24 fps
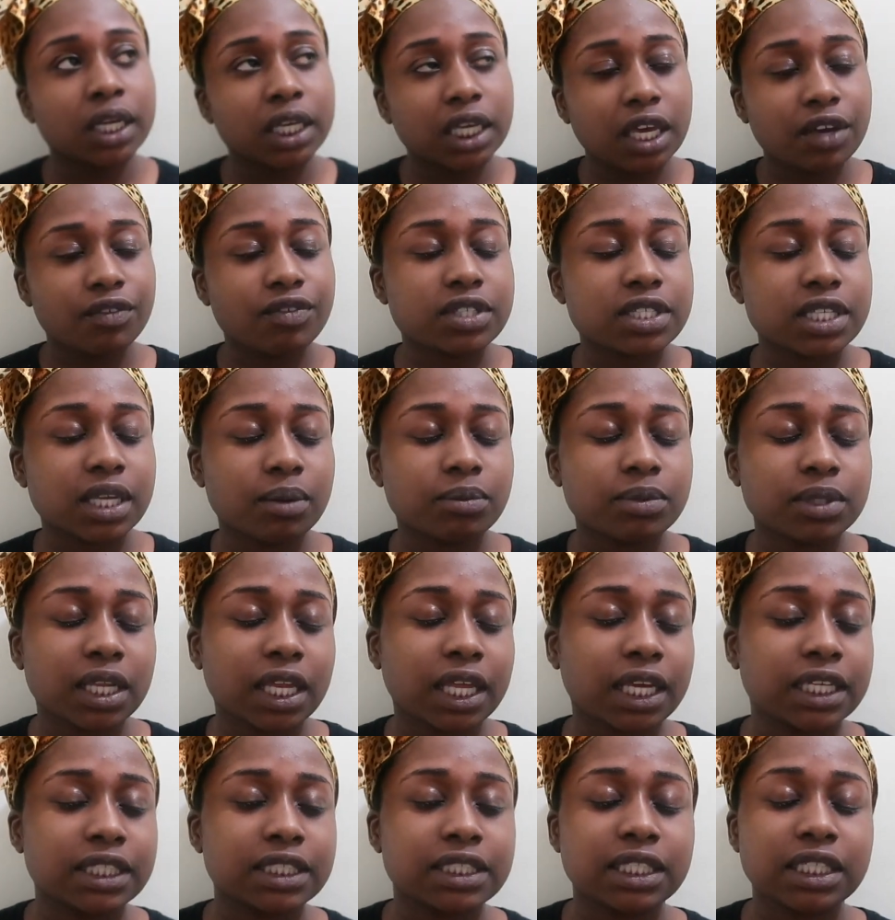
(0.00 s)
Gave it to them. They're
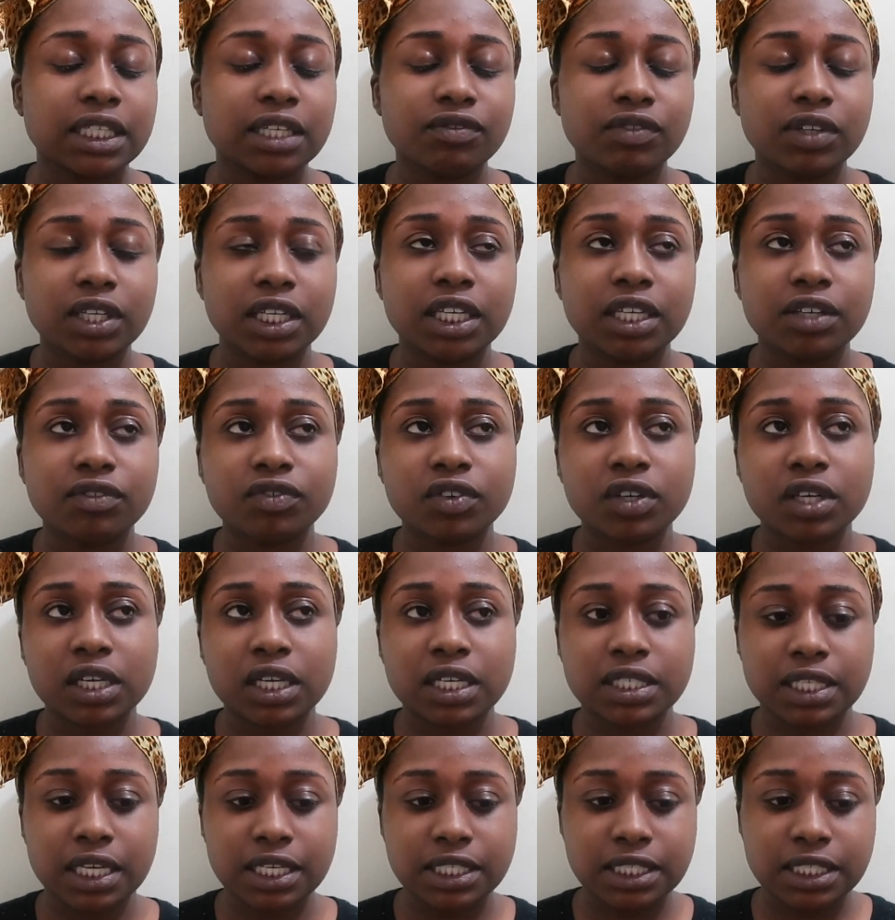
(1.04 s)
like, it didn't even leave,
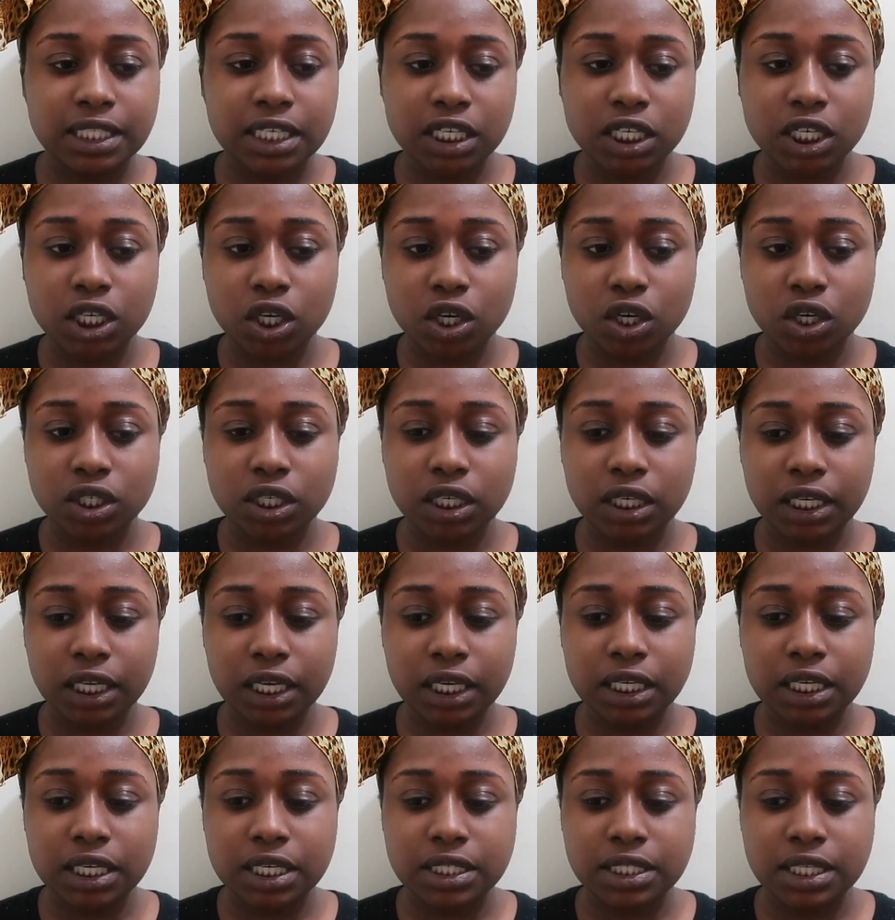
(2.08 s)
because I see here the
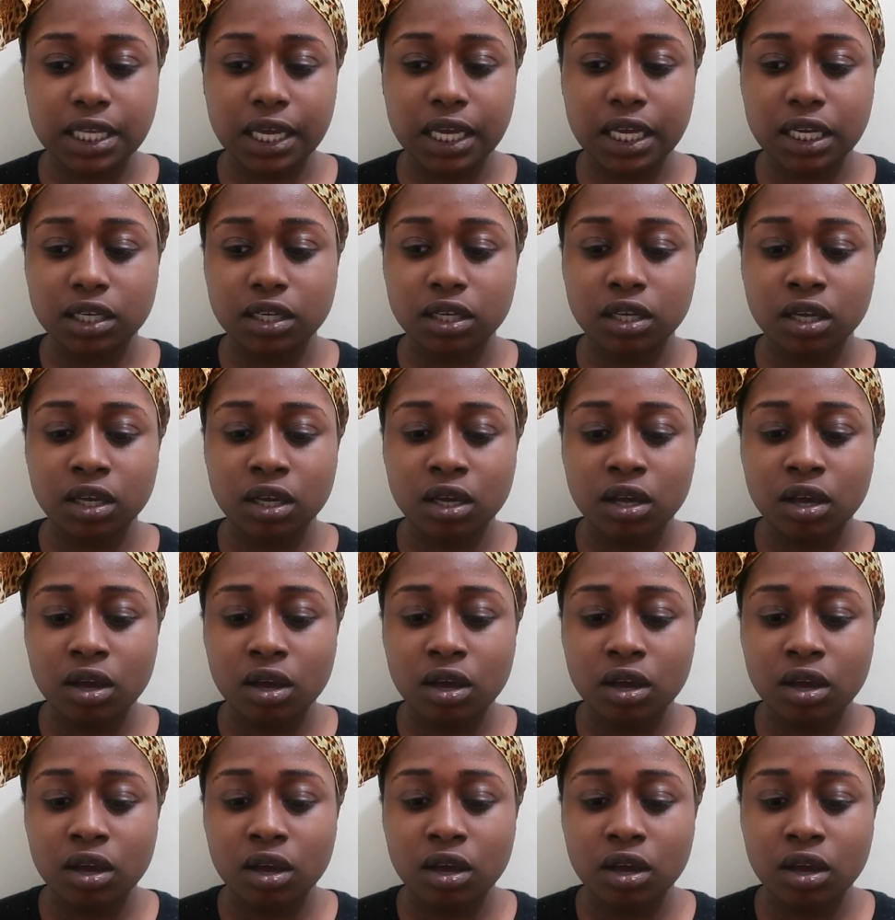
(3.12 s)
lady said